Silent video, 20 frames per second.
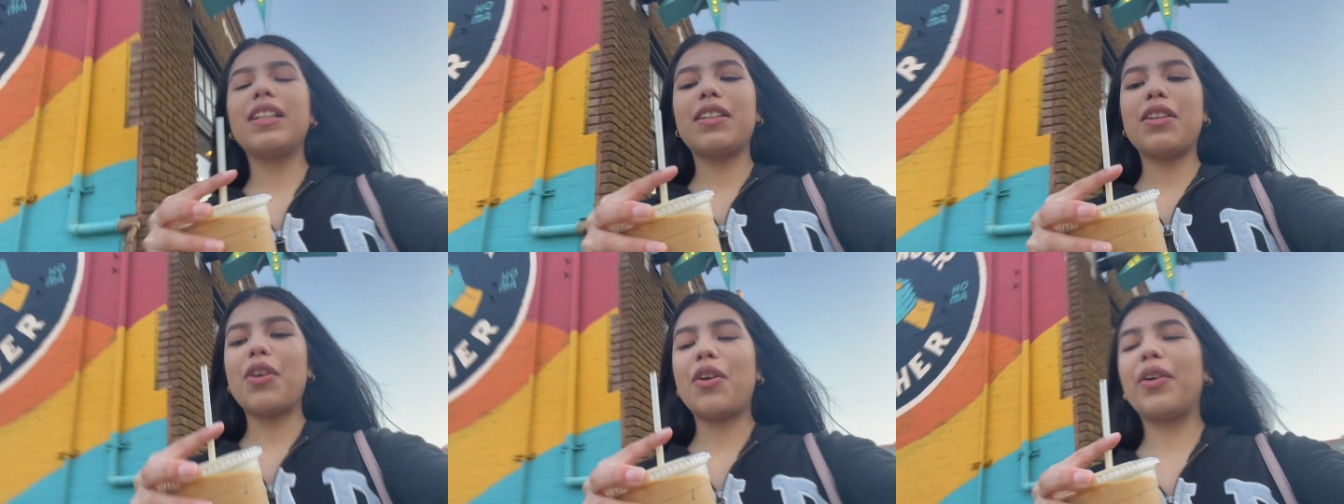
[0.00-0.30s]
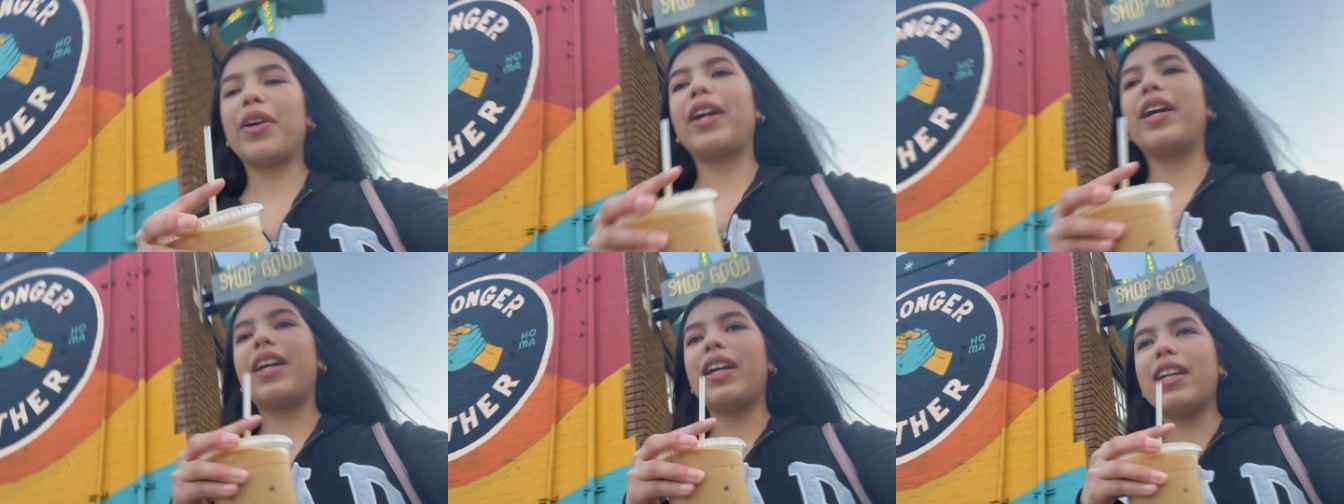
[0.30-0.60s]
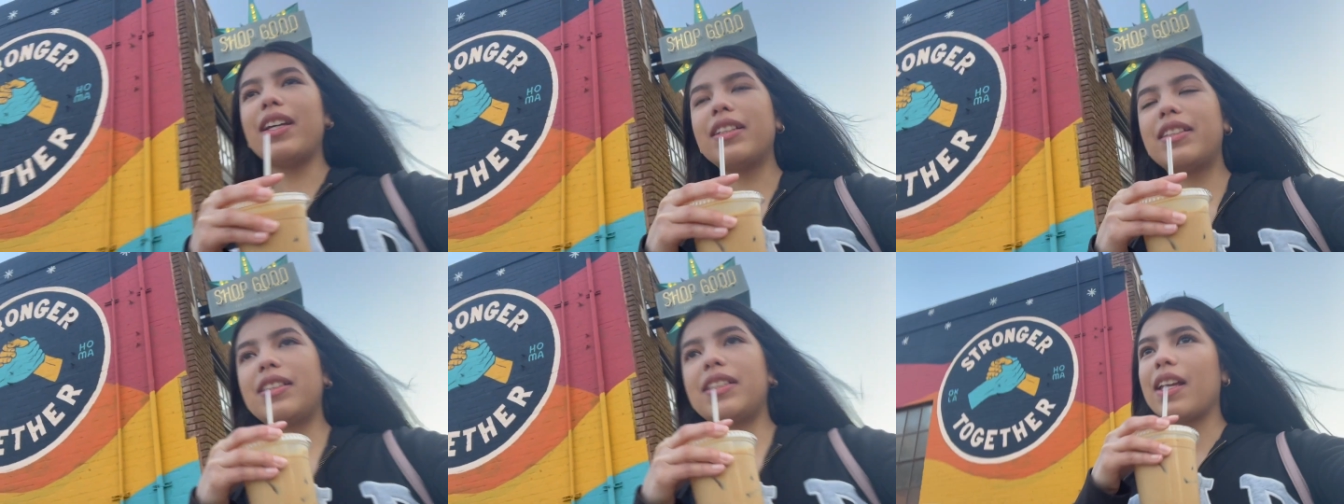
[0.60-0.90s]
okay,
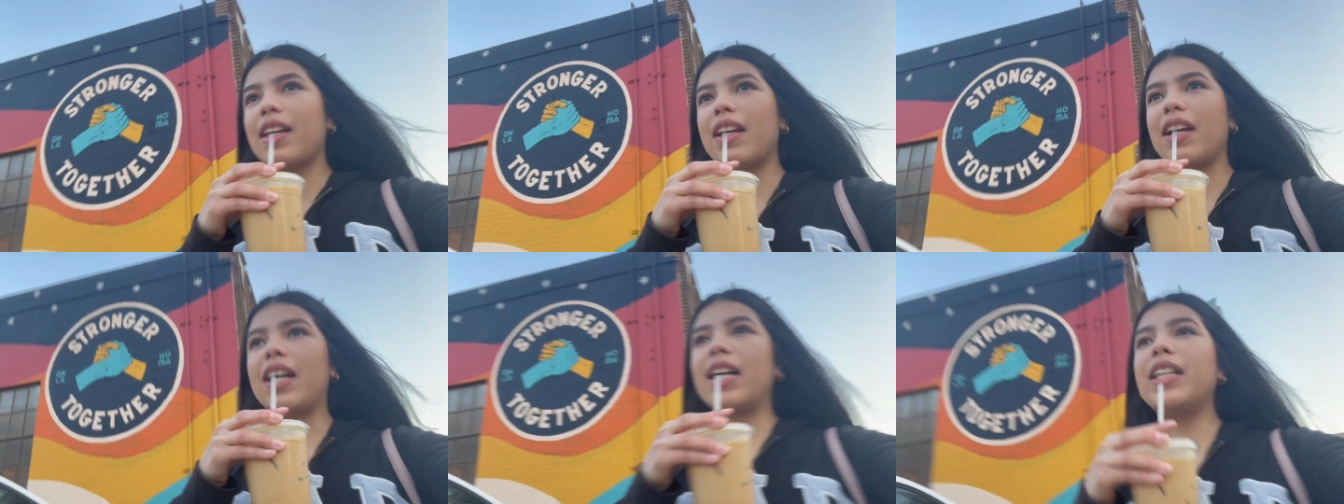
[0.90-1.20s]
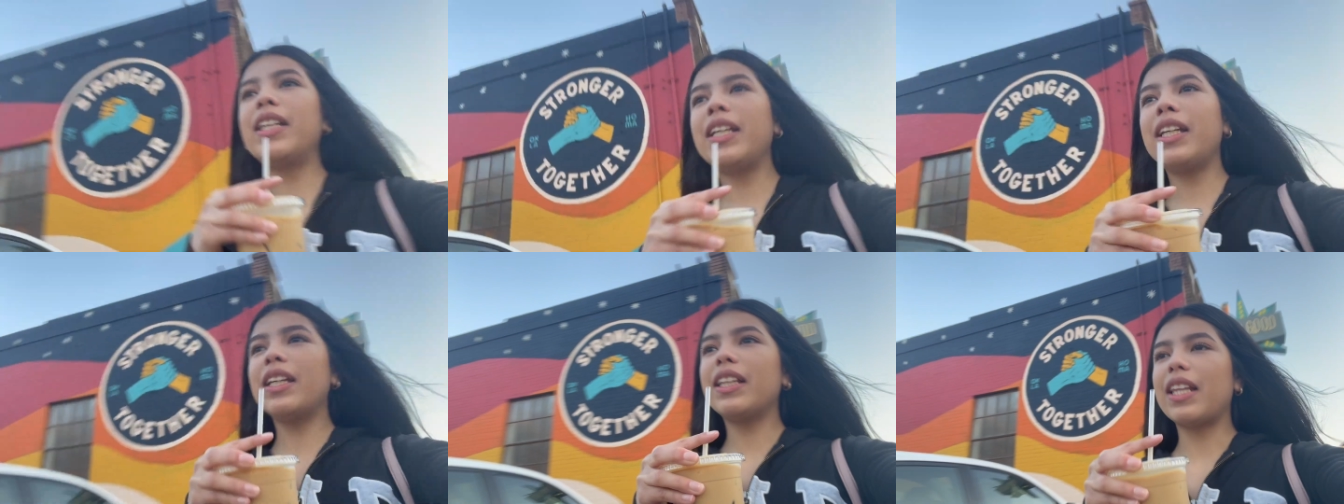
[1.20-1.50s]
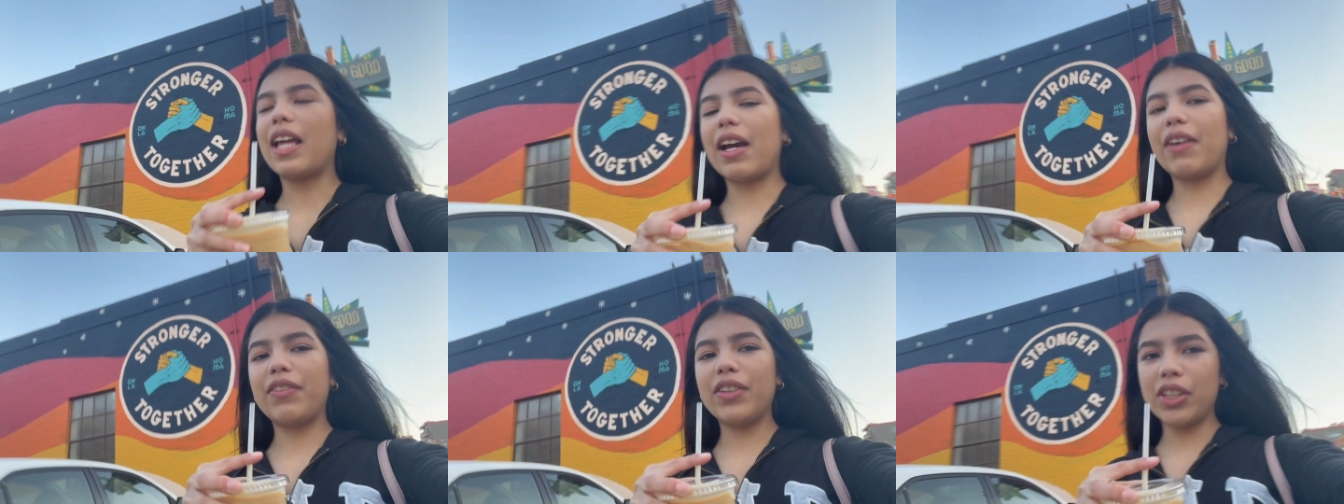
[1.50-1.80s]
it's honey
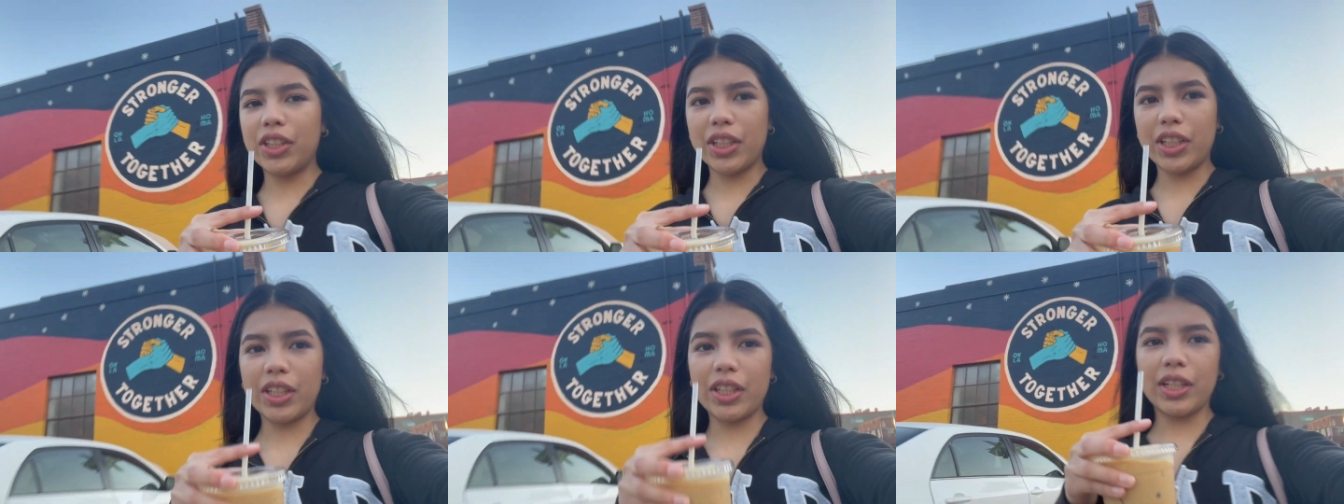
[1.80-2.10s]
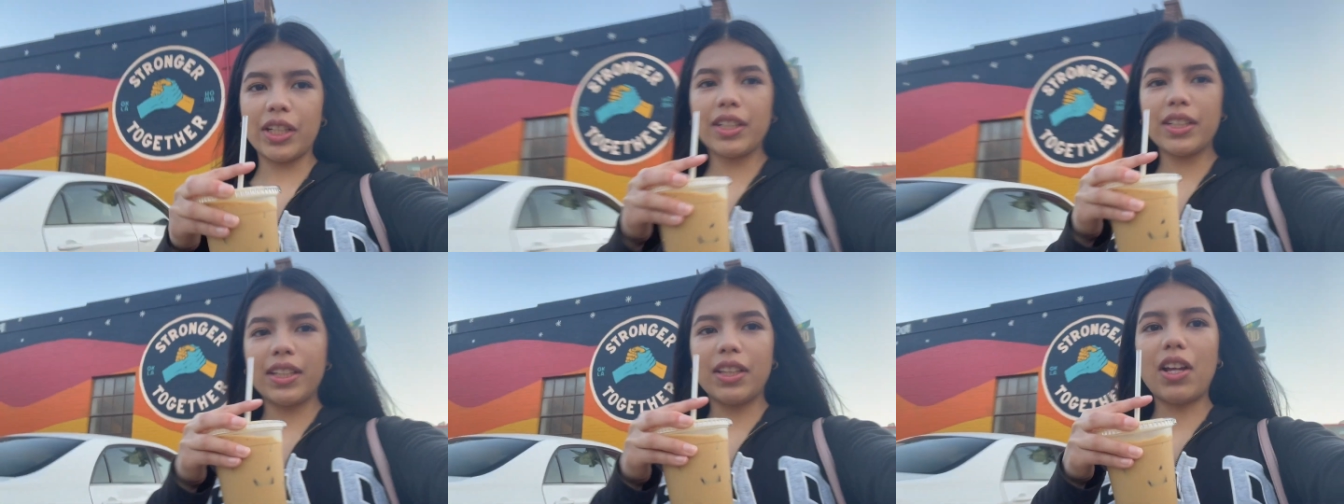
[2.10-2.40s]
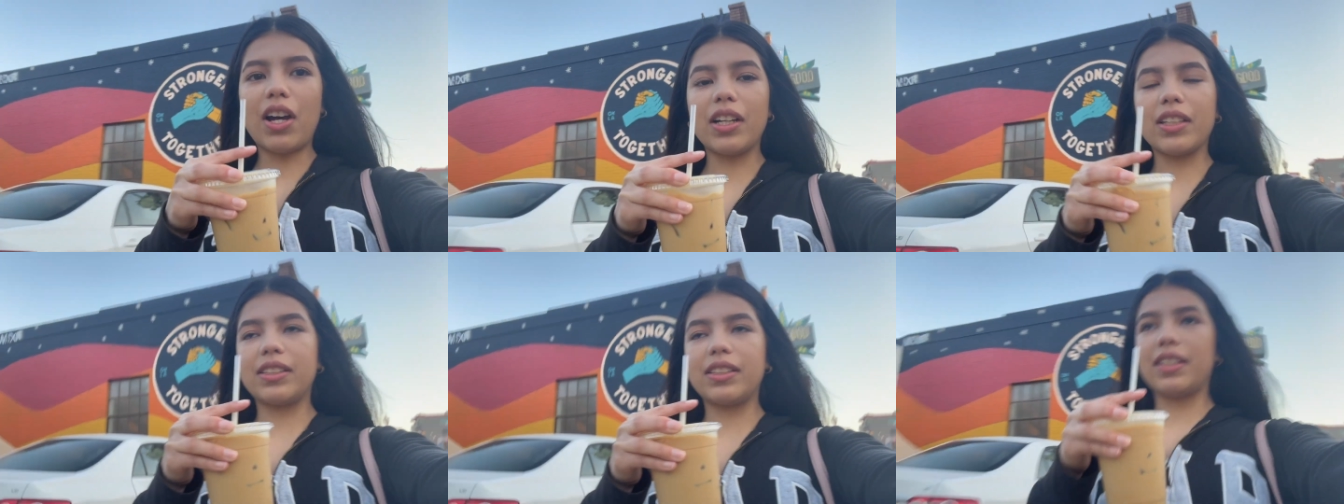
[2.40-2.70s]
lavender
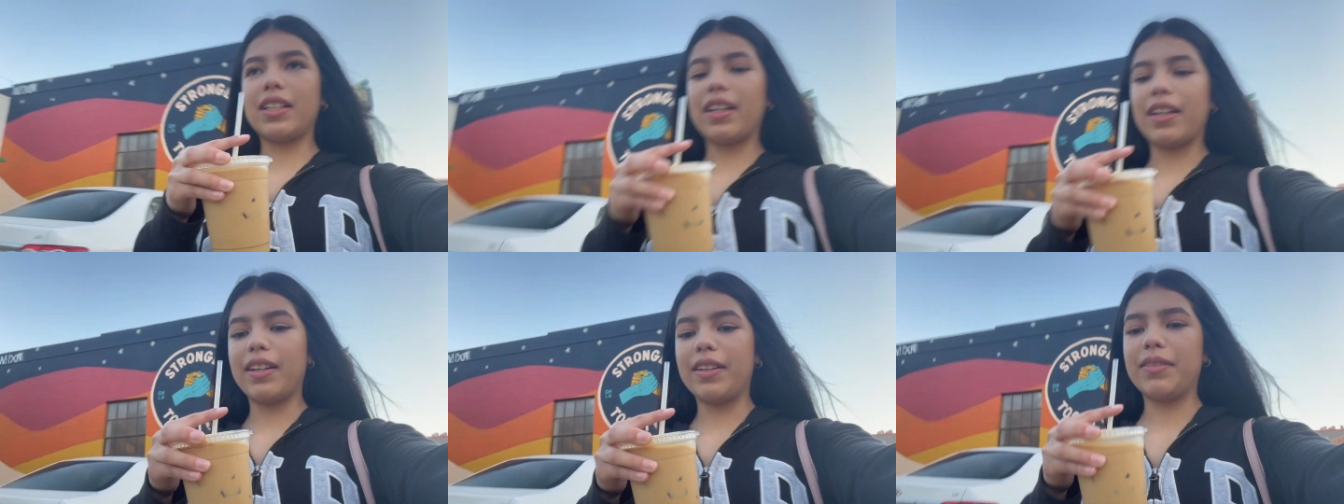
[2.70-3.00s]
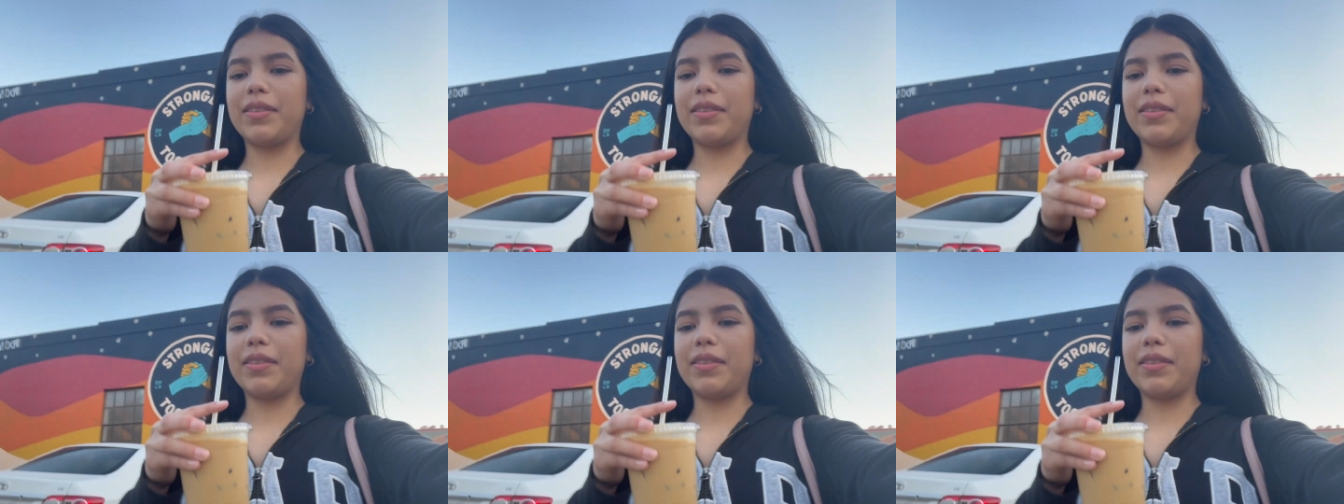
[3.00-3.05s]
latte.